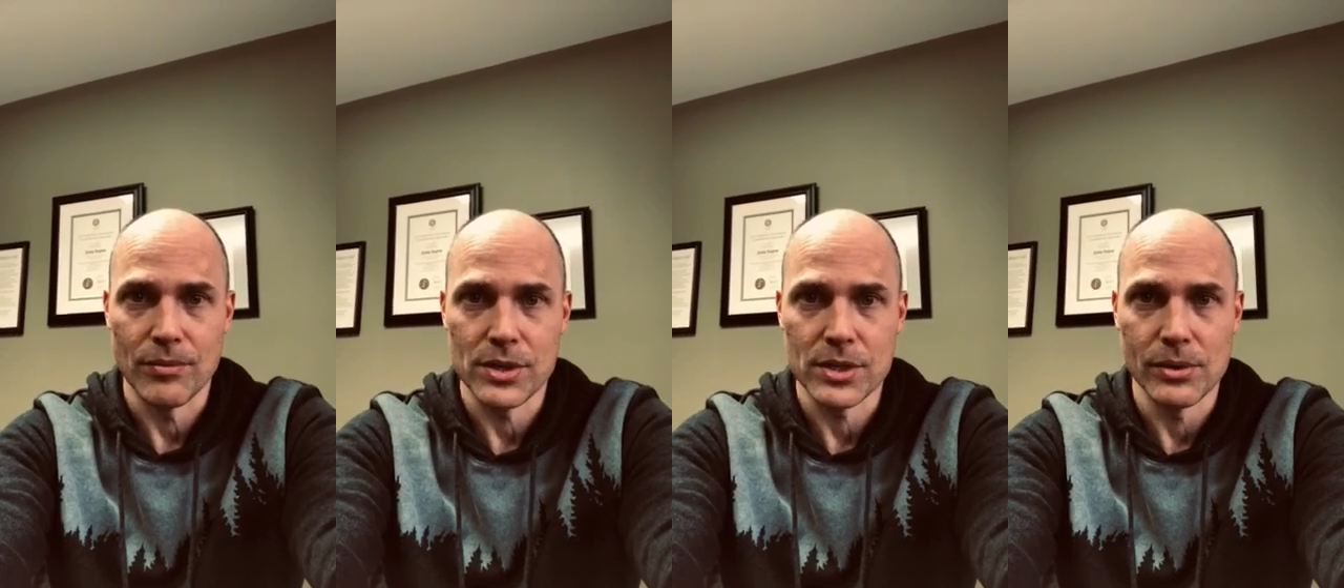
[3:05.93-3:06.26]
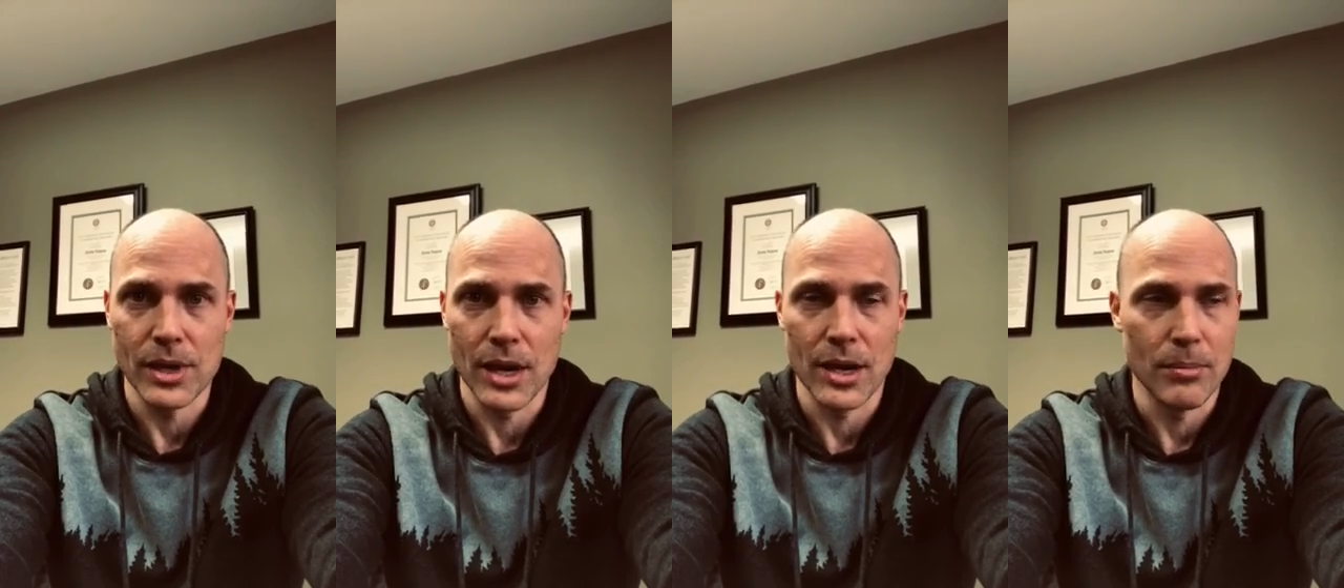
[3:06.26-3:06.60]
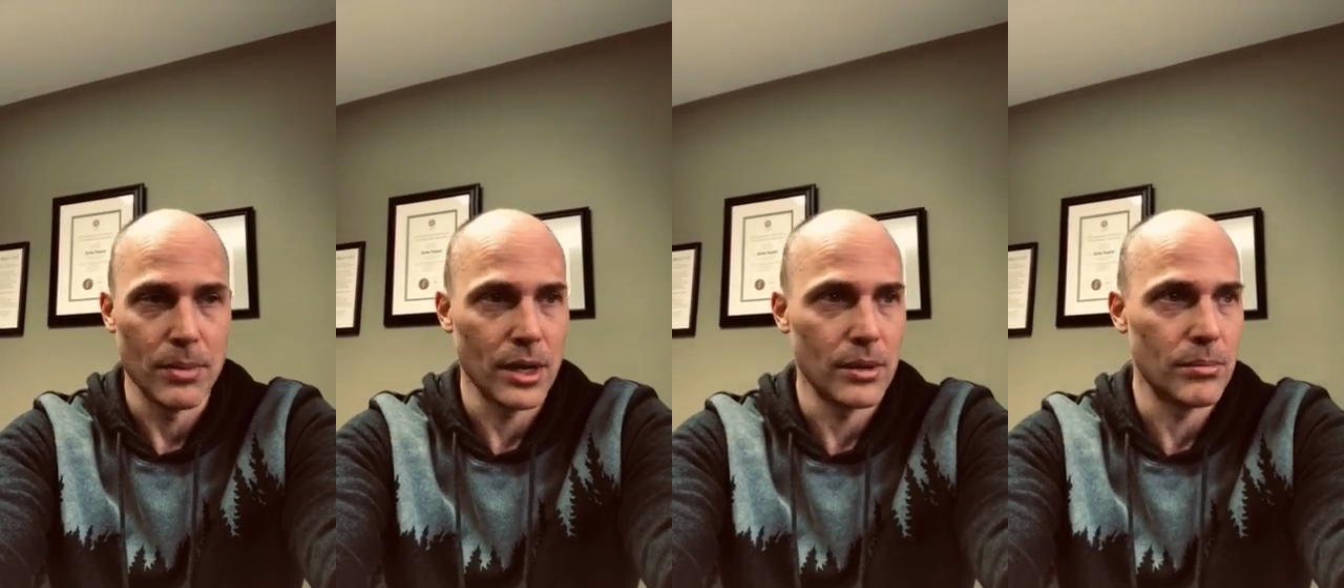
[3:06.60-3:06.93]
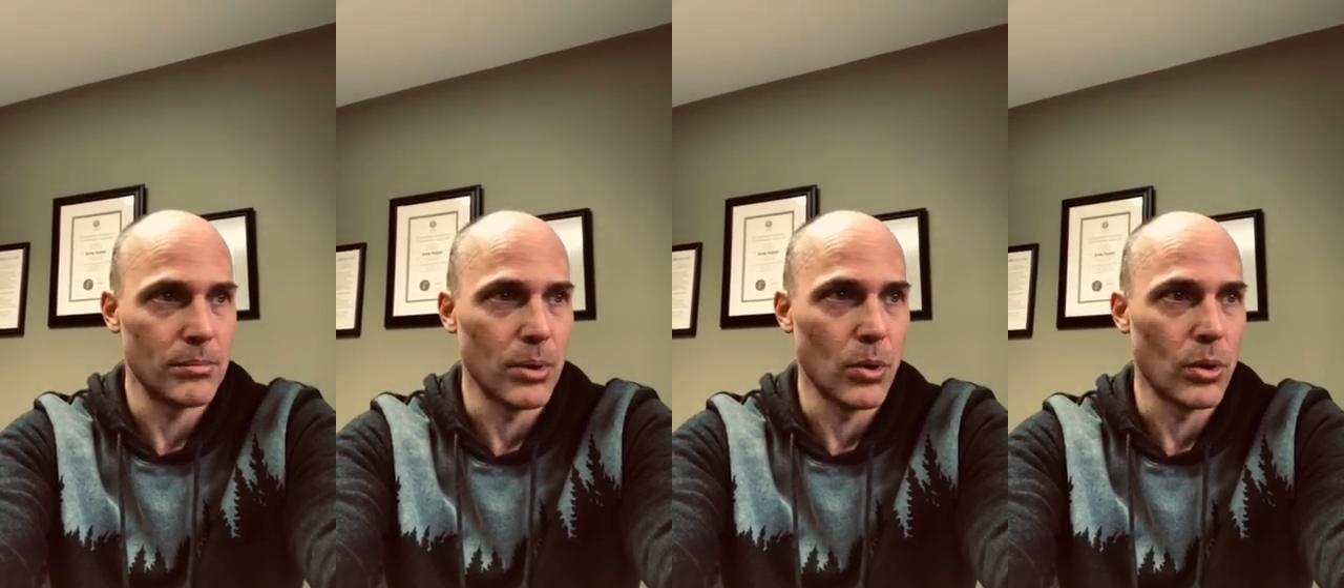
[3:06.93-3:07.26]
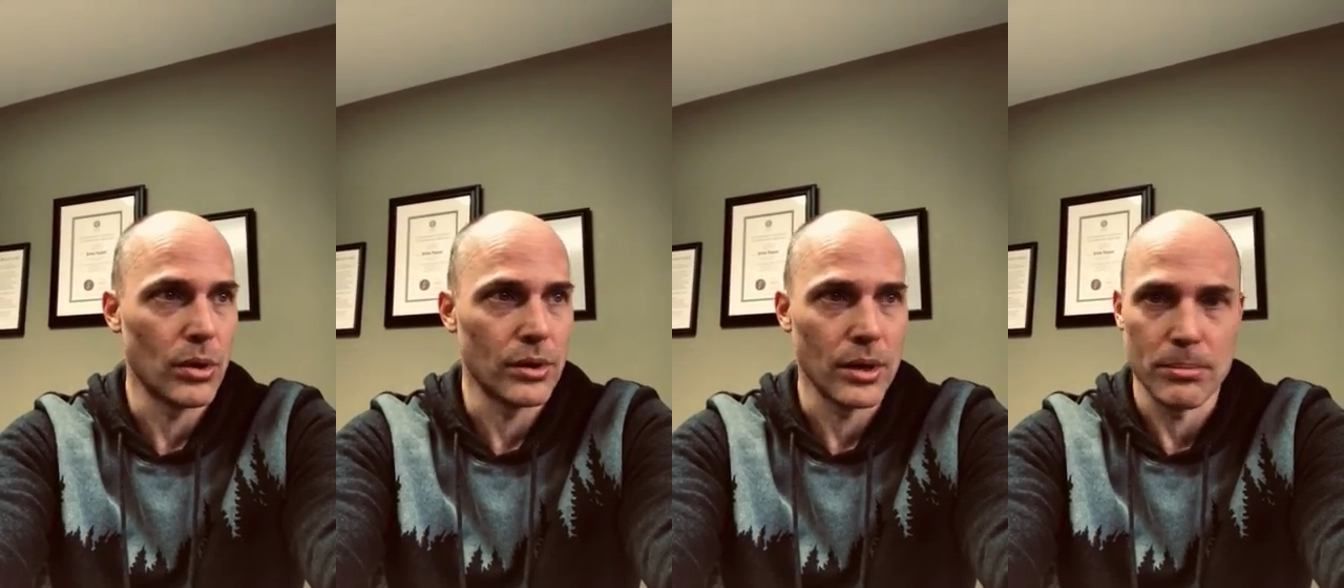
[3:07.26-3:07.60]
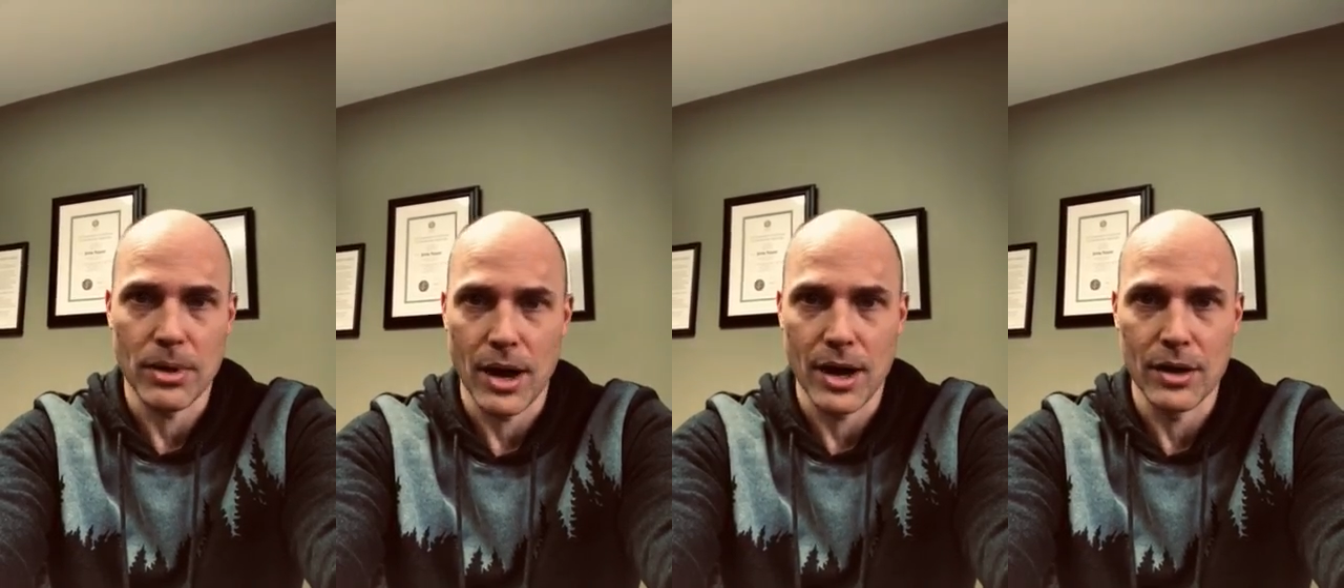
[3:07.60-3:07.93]
So getting a big bowl or a
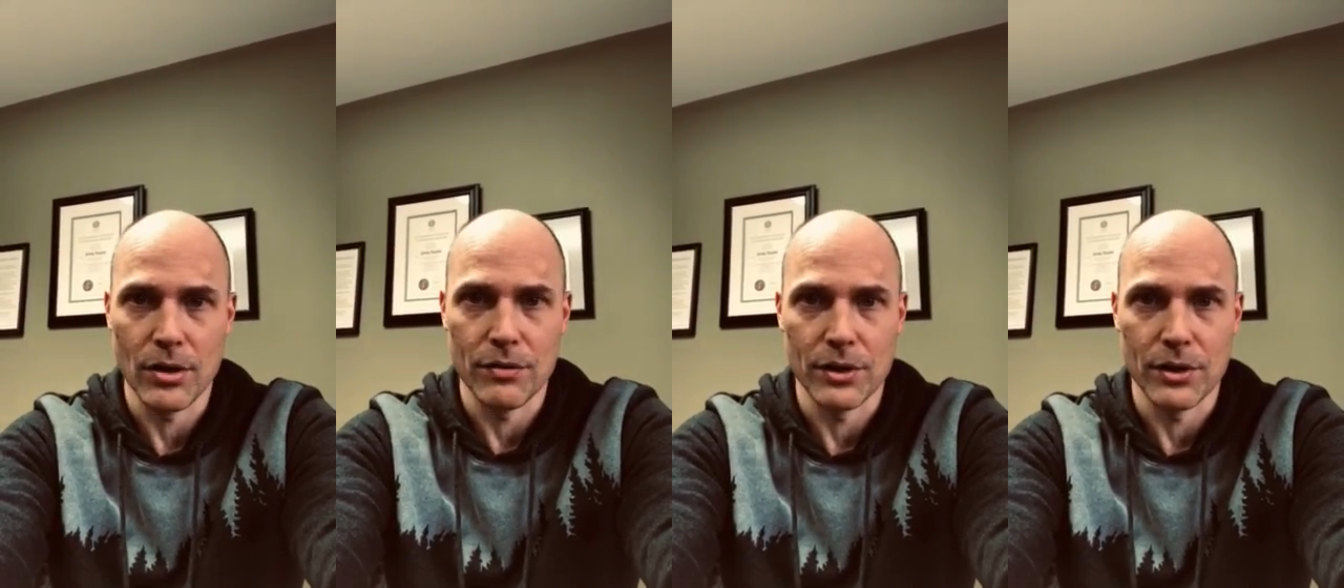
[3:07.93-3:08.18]
pot out of